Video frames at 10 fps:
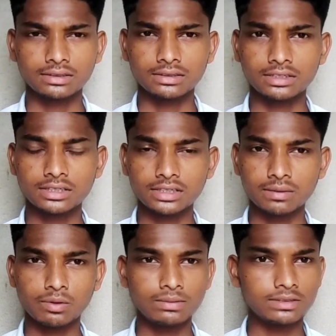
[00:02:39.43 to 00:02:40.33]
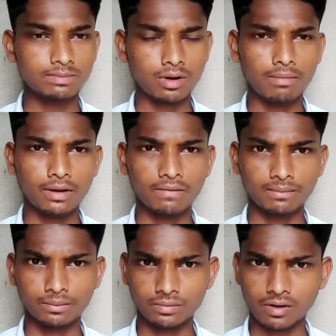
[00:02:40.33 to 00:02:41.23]
Just remove this
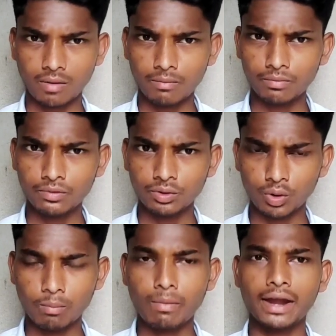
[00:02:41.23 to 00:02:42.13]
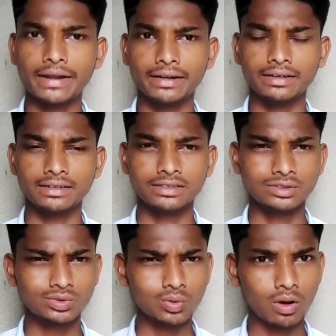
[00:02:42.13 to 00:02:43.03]
problem from your mind.
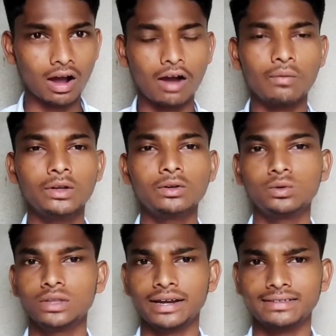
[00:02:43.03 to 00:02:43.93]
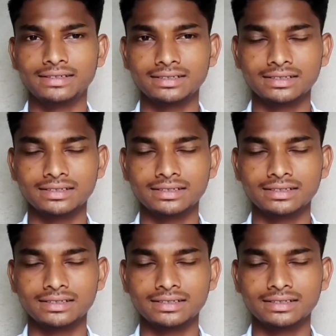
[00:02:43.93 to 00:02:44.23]
So how will you do that?